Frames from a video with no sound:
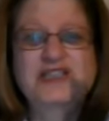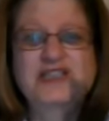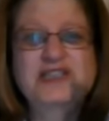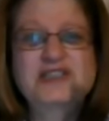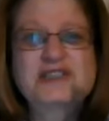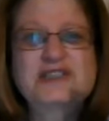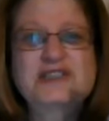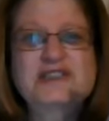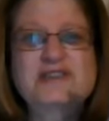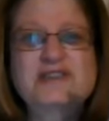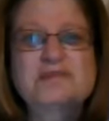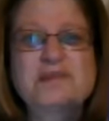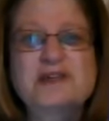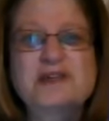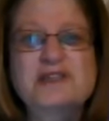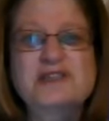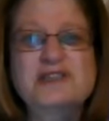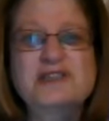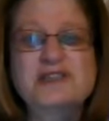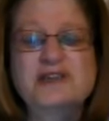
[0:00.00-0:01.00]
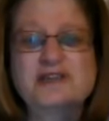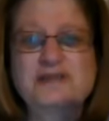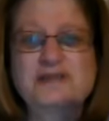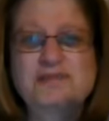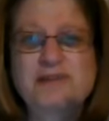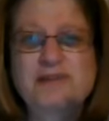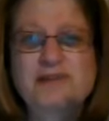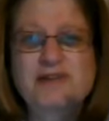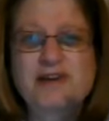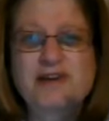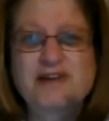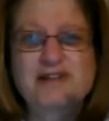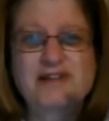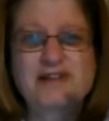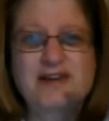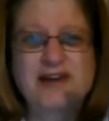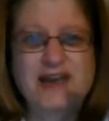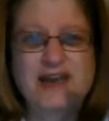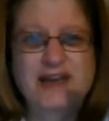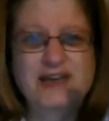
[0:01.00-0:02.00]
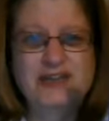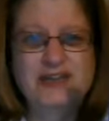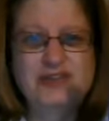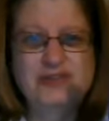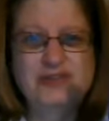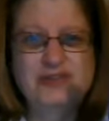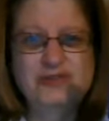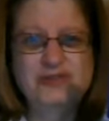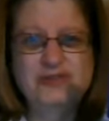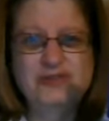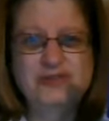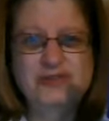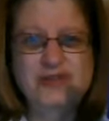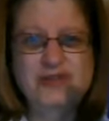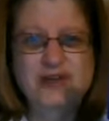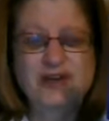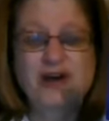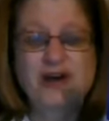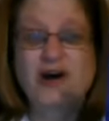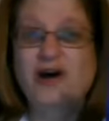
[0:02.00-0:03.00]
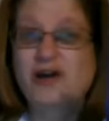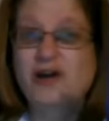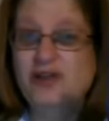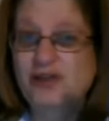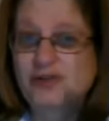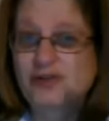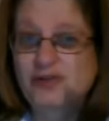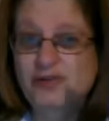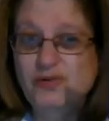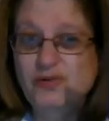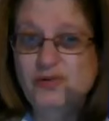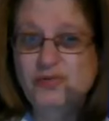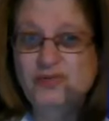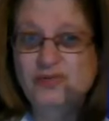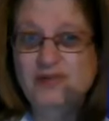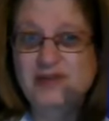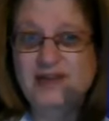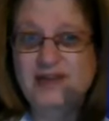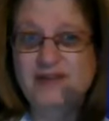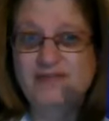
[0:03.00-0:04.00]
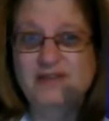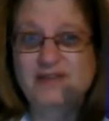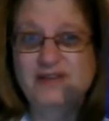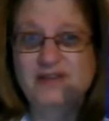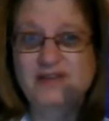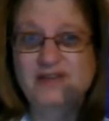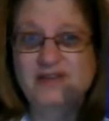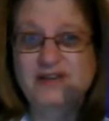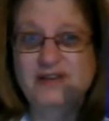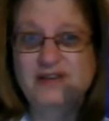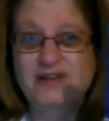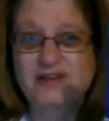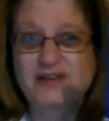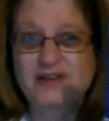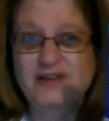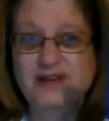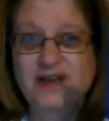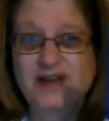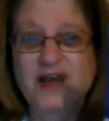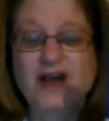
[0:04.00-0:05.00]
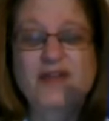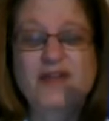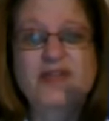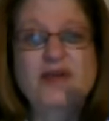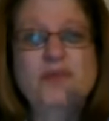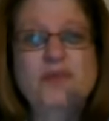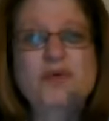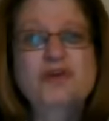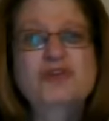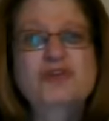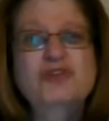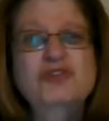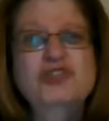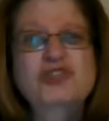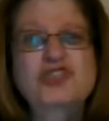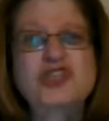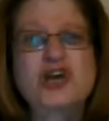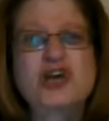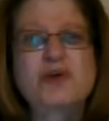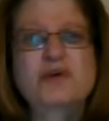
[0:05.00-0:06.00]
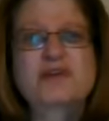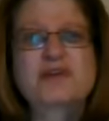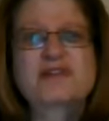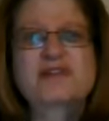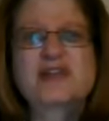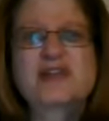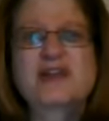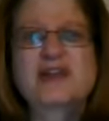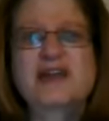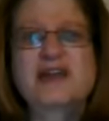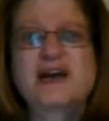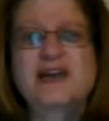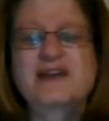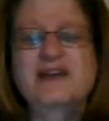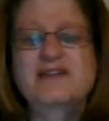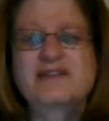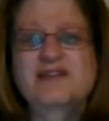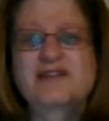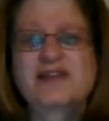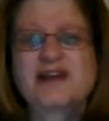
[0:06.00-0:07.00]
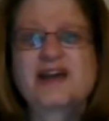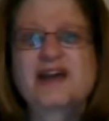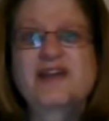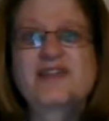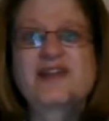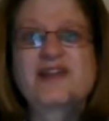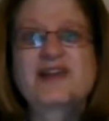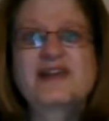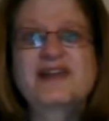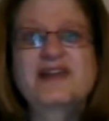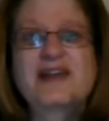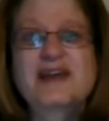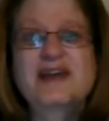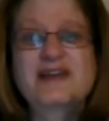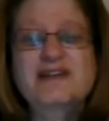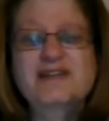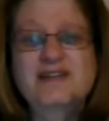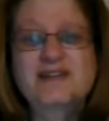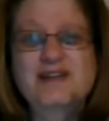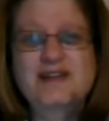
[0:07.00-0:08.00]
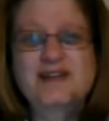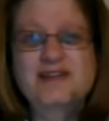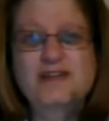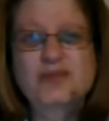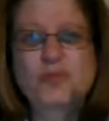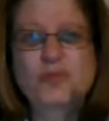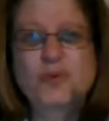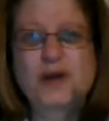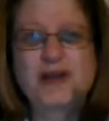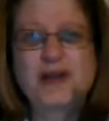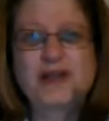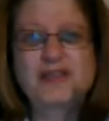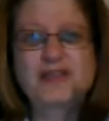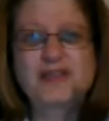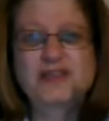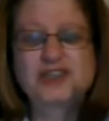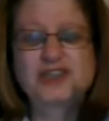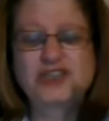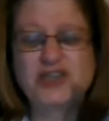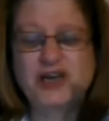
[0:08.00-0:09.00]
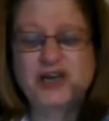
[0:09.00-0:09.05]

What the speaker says: Just as much as our spirits, our angels, our unicorns love us. They want to show us the light. The light is the way that